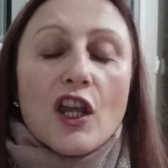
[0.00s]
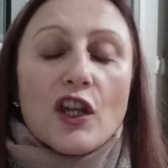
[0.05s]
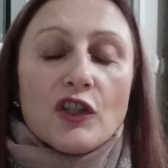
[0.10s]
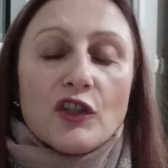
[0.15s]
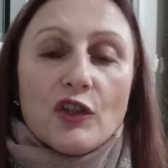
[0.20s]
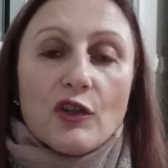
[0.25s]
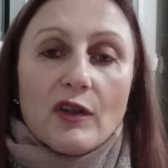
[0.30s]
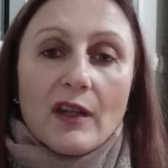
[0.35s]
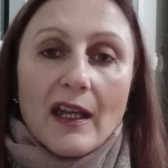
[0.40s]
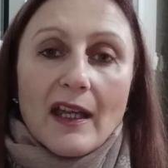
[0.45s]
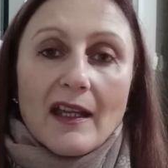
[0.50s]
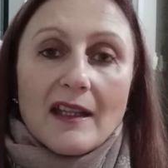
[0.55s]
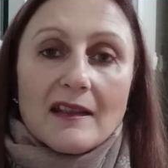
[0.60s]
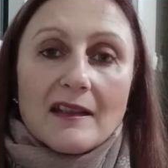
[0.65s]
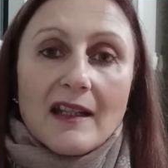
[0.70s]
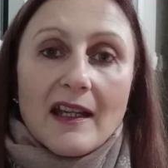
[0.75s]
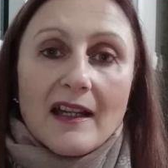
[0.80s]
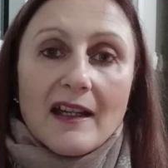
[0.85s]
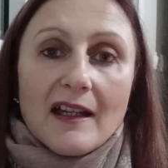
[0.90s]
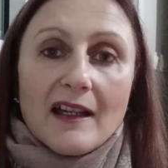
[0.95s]
you
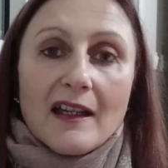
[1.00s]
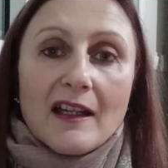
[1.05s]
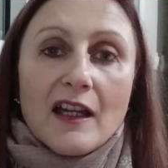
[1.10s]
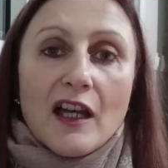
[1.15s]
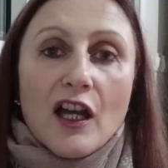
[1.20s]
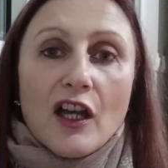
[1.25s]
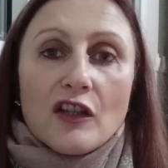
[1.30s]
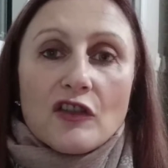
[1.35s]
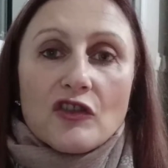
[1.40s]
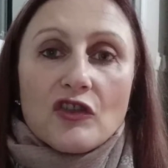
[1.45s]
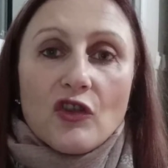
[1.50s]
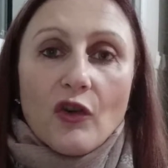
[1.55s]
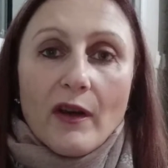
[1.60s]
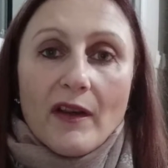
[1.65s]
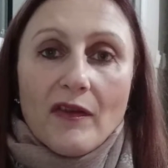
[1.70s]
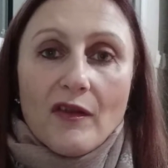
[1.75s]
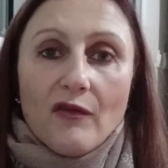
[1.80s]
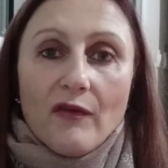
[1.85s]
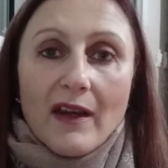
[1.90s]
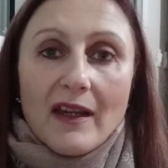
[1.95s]
can
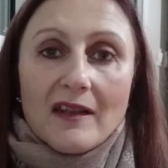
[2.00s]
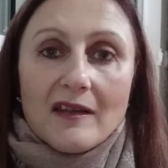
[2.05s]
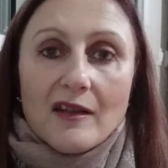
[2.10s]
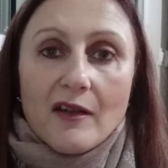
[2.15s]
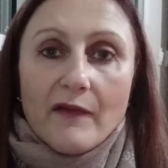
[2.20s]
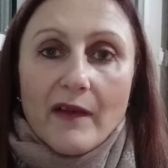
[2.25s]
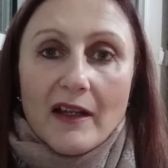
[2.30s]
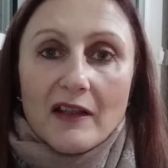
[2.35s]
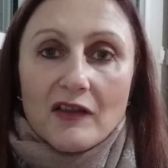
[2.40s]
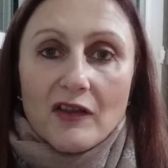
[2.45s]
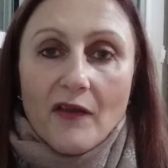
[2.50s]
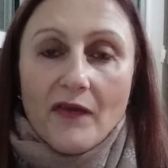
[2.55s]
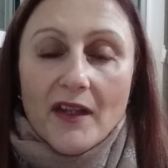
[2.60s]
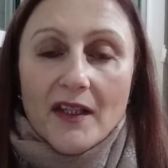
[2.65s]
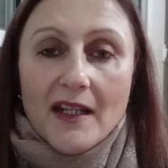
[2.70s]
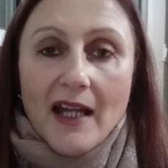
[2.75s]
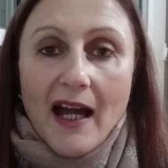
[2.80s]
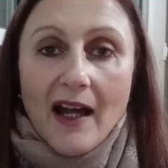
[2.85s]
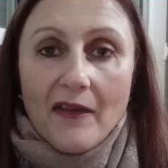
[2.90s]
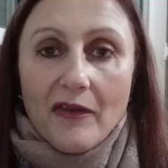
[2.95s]
join the rest of us on the
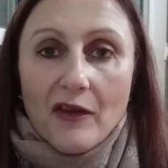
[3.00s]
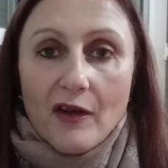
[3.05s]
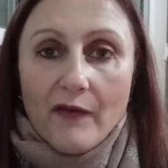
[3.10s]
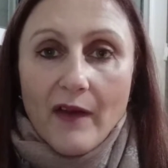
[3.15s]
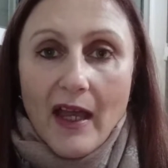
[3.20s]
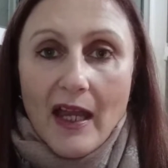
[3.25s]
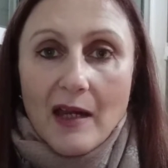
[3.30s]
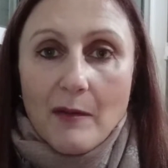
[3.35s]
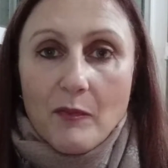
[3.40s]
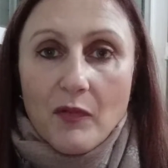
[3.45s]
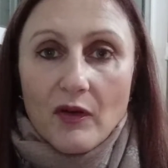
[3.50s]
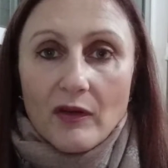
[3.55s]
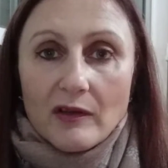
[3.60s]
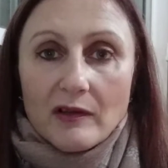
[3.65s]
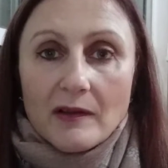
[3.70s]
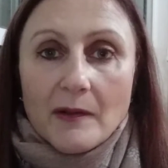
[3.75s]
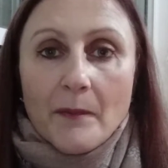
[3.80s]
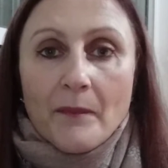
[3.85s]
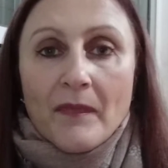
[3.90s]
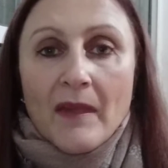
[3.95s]
9th of
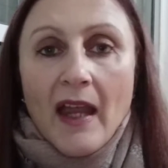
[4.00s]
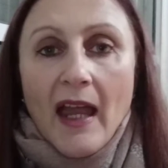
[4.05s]
April